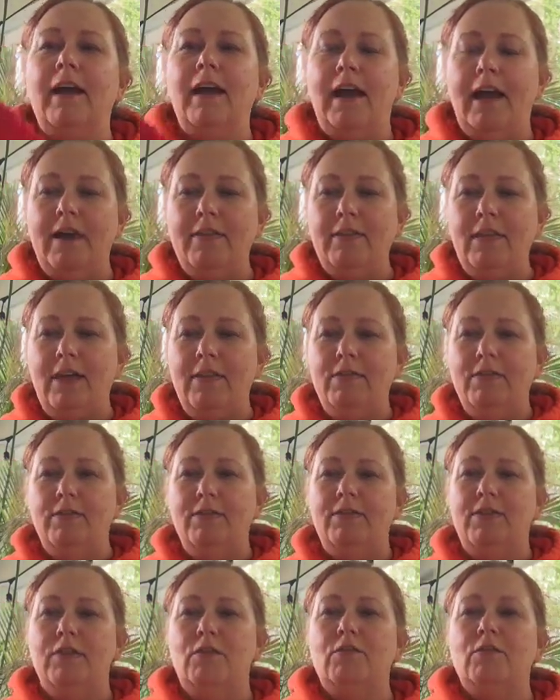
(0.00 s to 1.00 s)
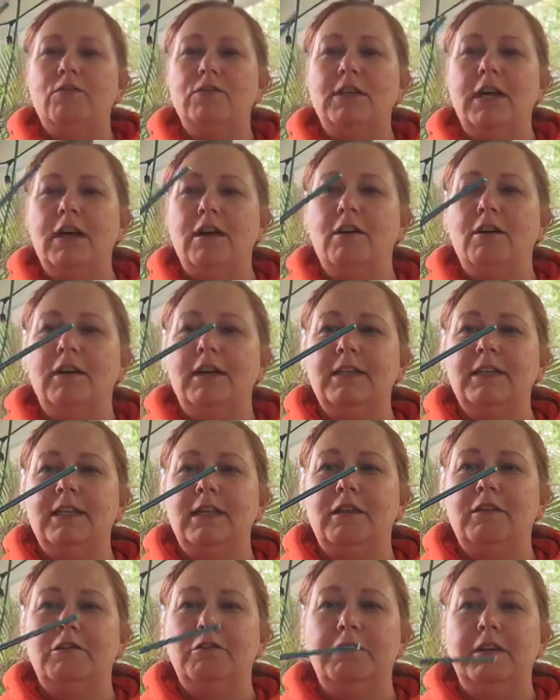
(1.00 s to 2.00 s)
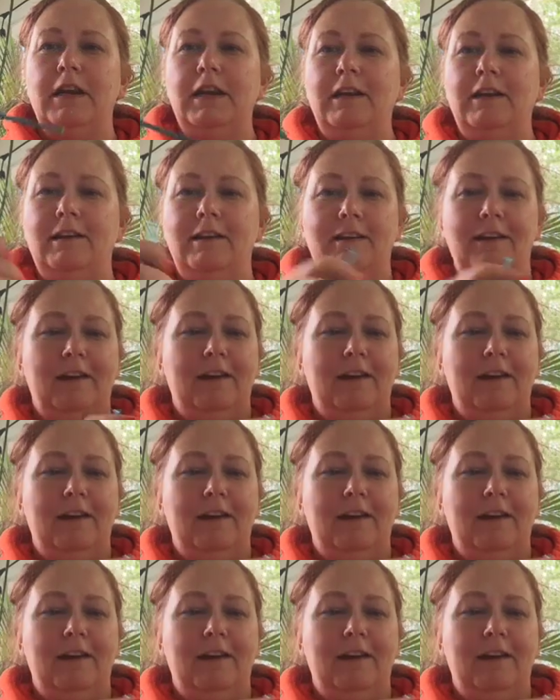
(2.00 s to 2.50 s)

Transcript: And then the crochet hook is included.